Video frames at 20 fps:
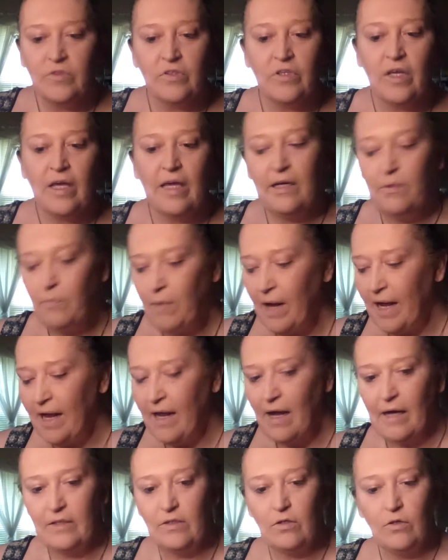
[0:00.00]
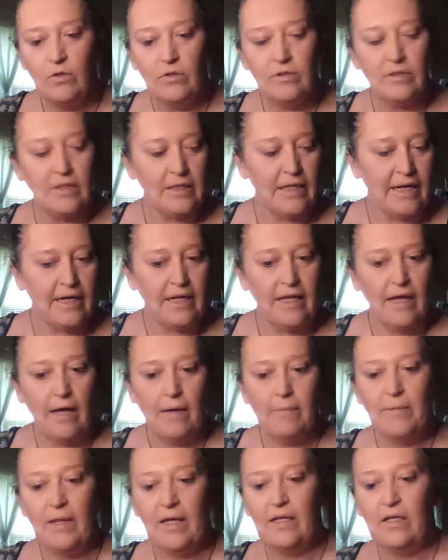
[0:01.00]
But anyway, I told the lady,
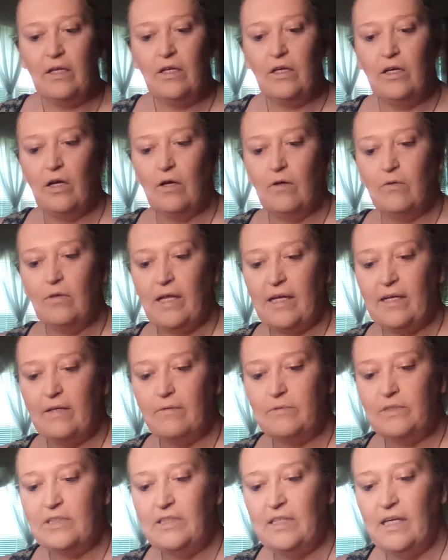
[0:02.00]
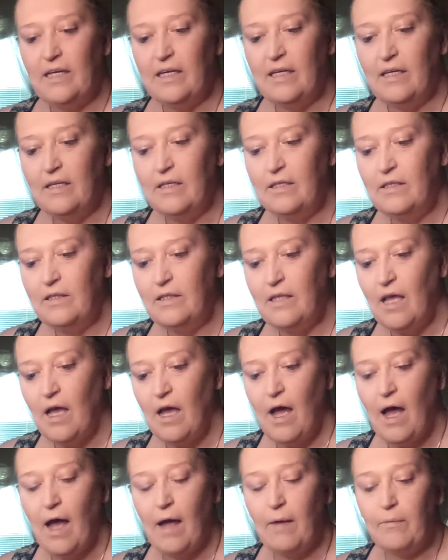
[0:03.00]
I'm like, you know, like I was saying,
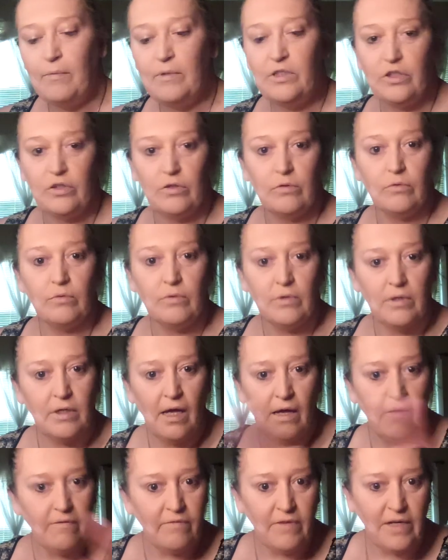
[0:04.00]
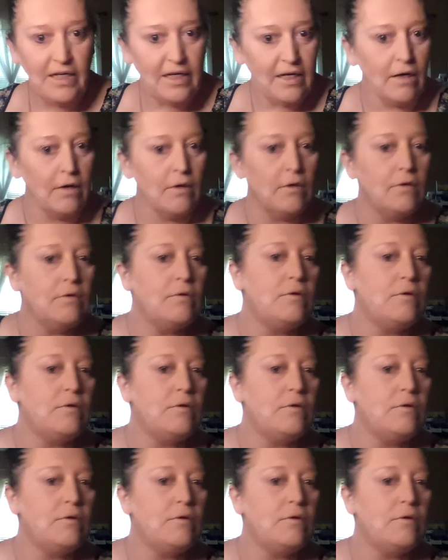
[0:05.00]
that I would do a video.